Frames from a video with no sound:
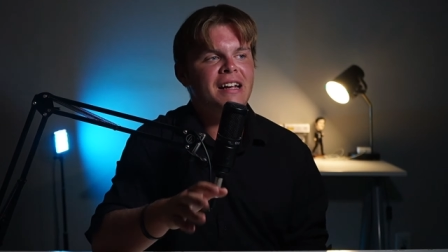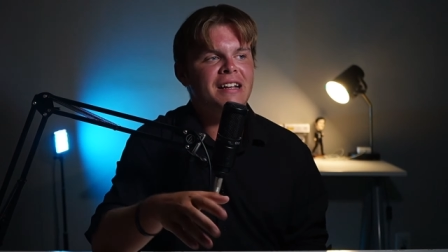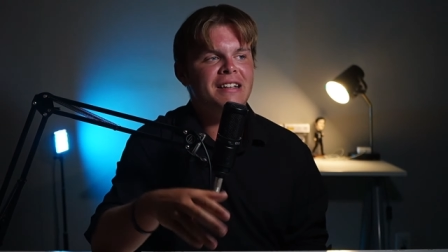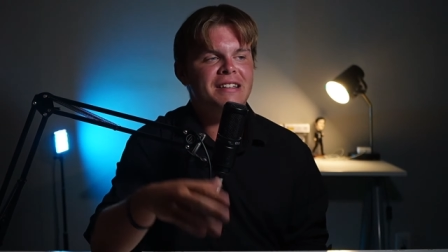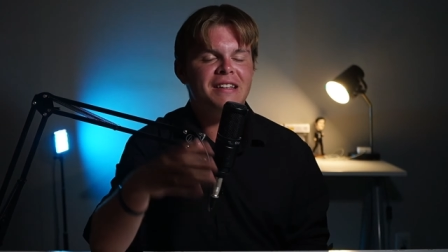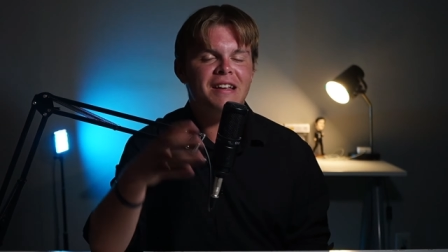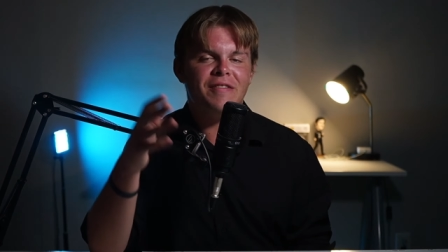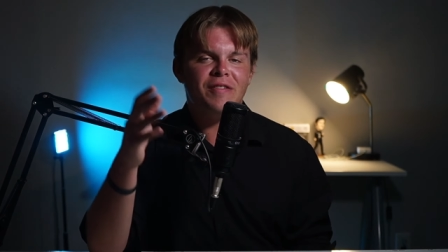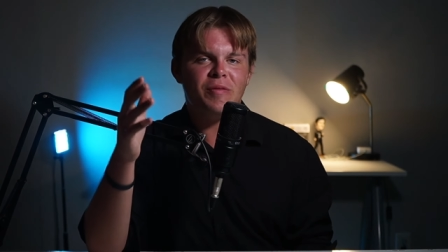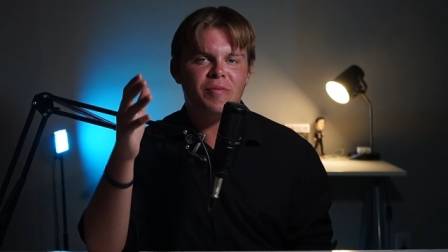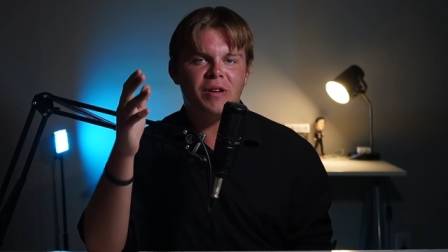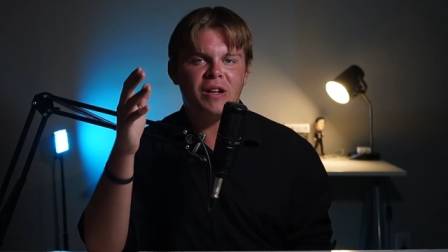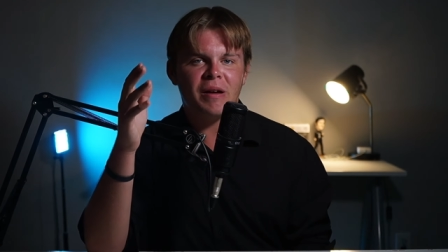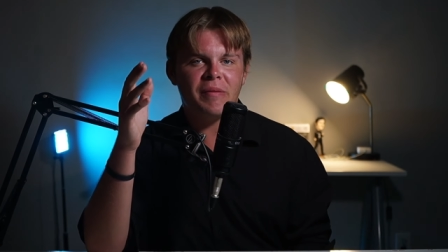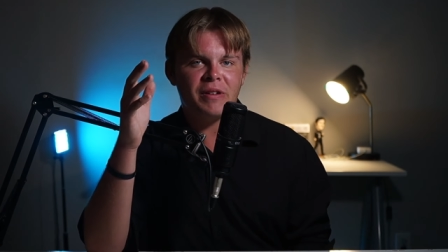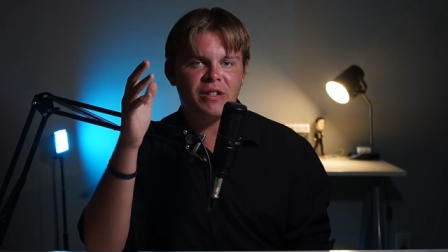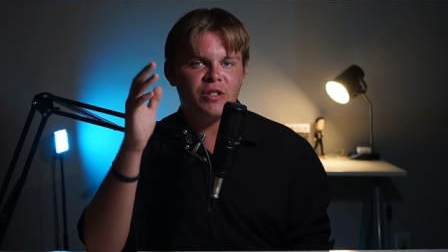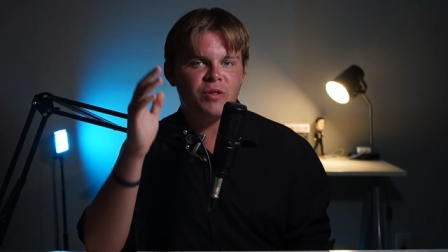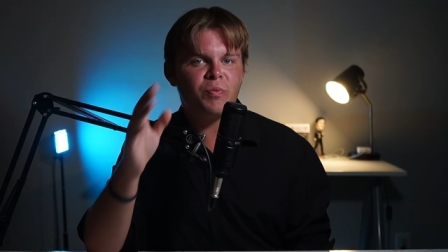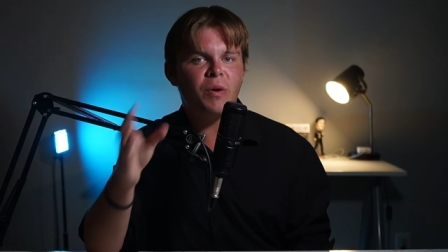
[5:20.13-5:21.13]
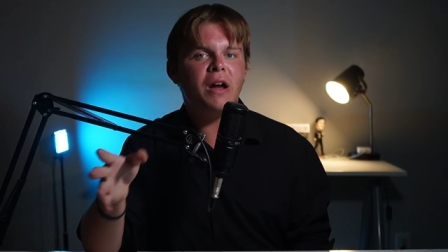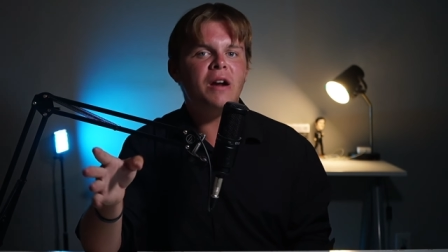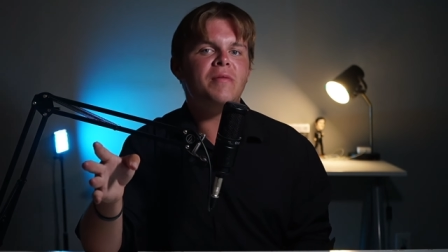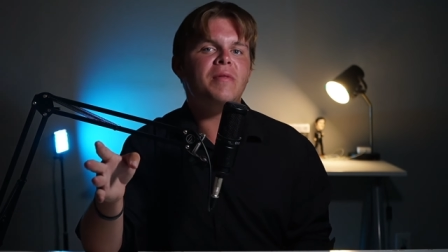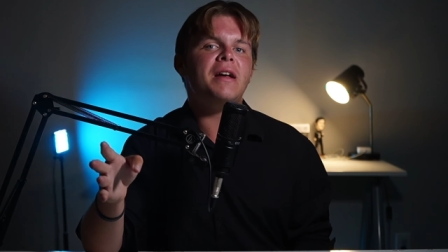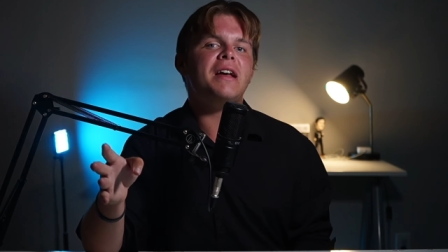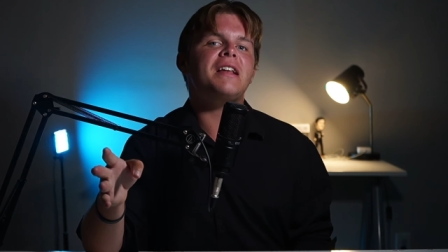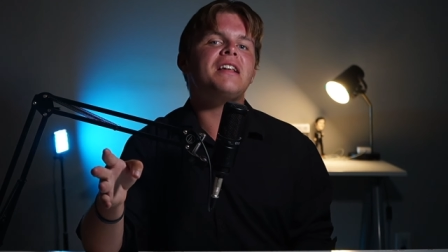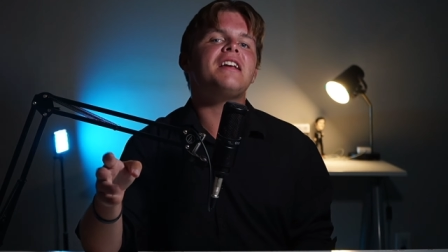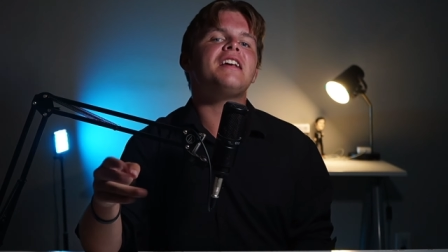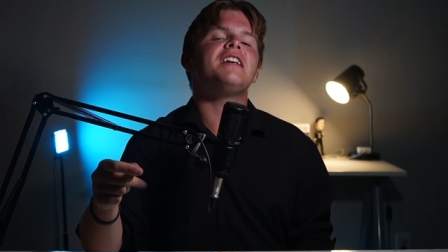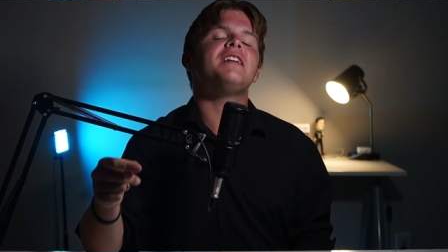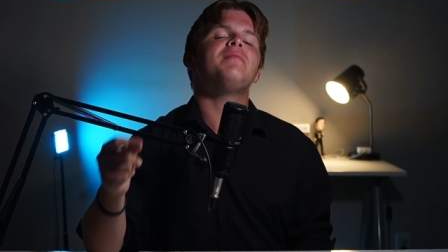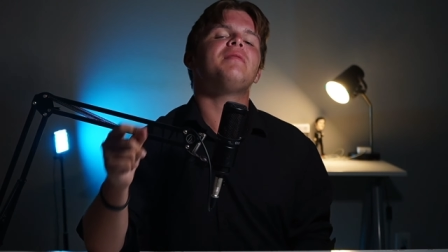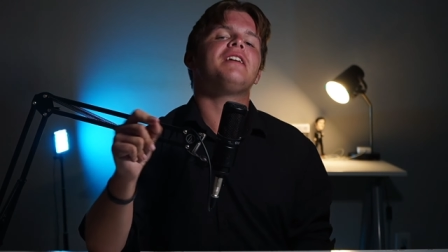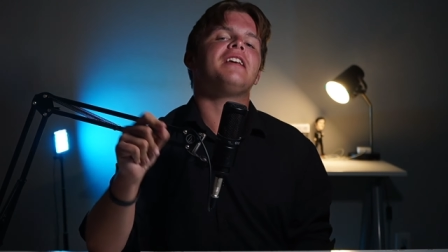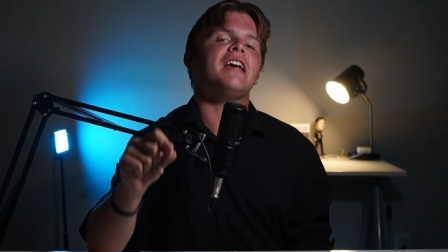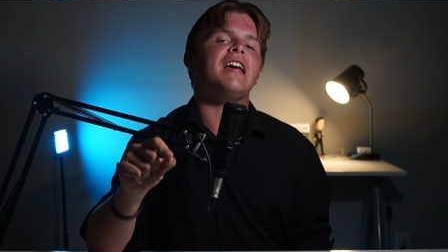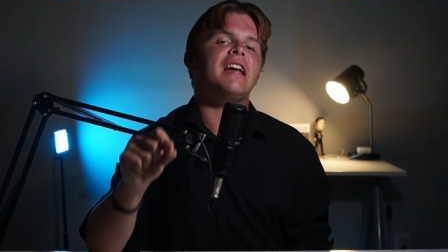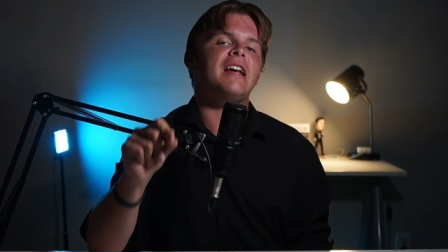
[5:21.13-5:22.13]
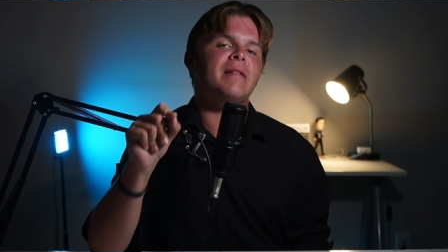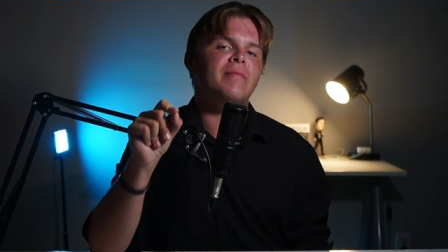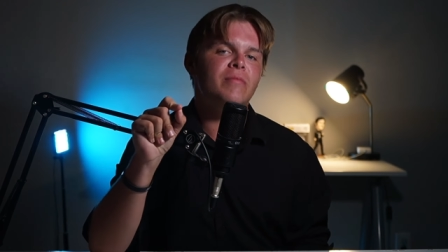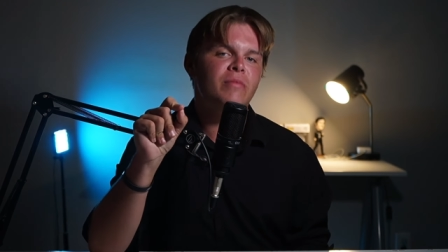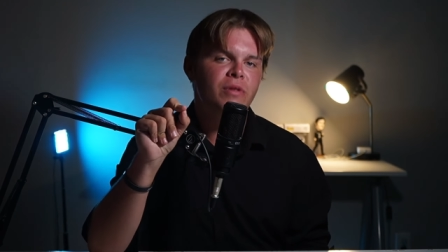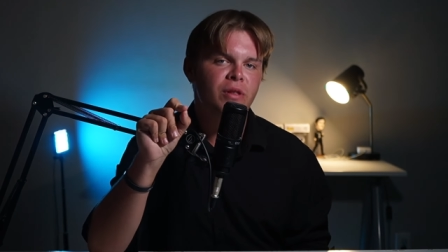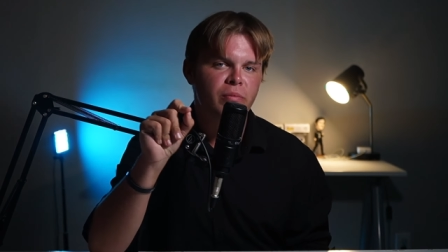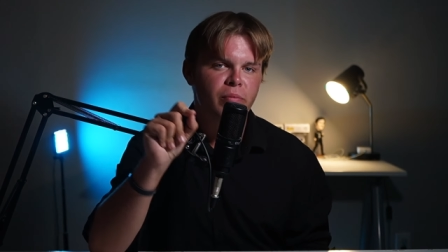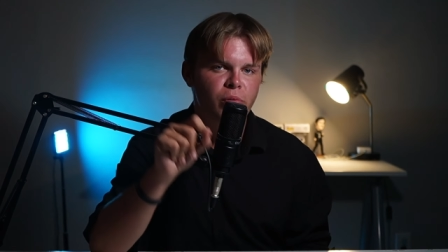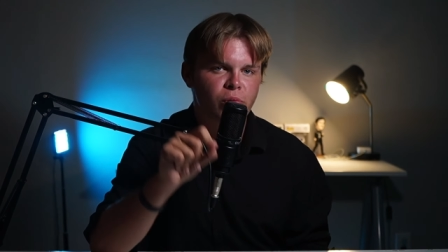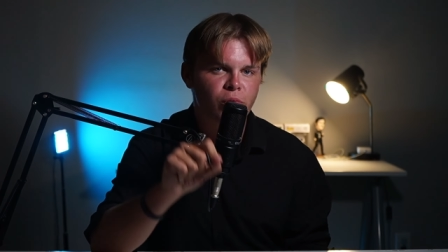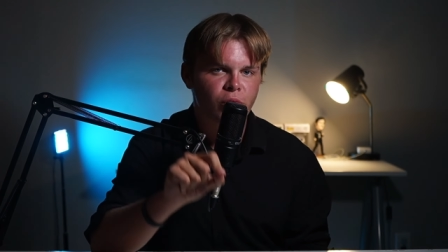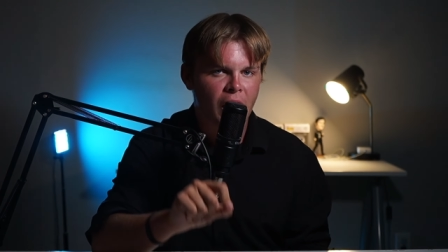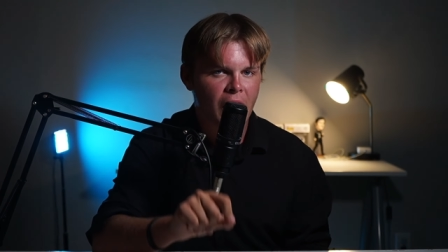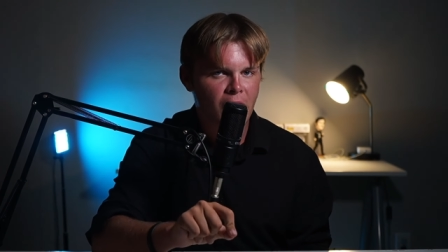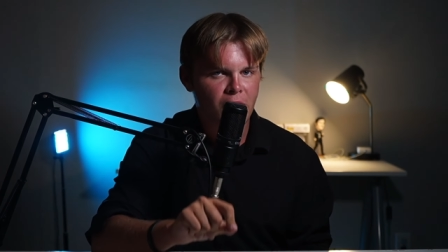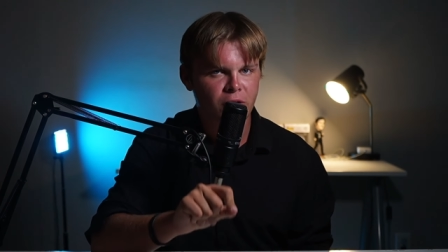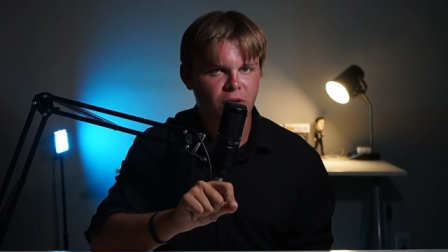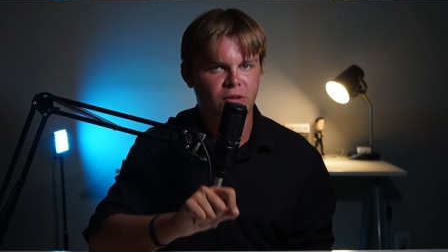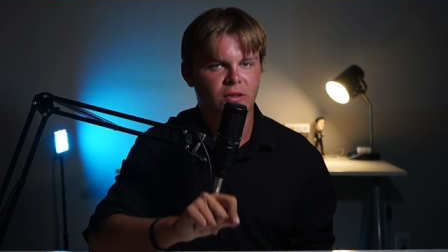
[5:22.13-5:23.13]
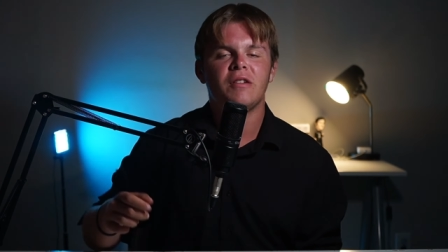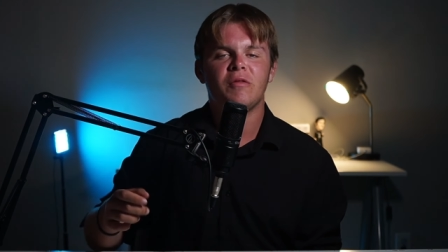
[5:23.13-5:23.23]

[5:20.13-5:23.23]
Instead of him becoming Spider-Man, he became the Prowler.